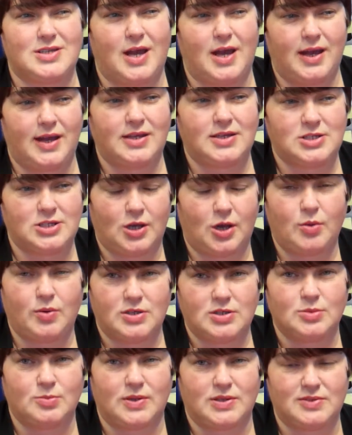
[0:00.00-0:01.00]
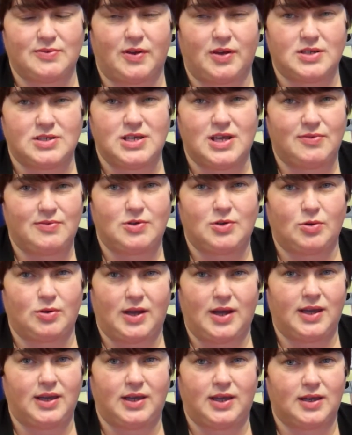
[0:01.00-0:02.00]
tied to going somewhere to volunteer. If you don't
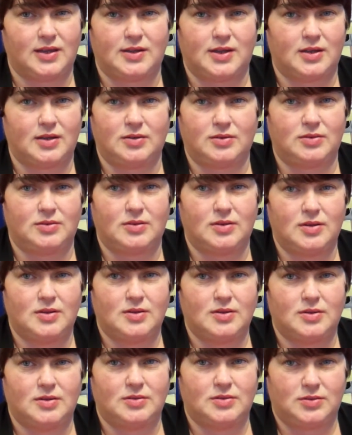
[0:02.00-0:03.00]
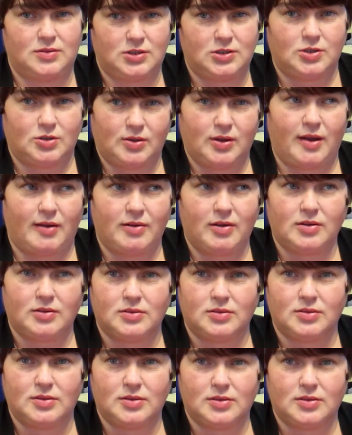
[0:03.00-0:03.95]
like it, then you don't carry on.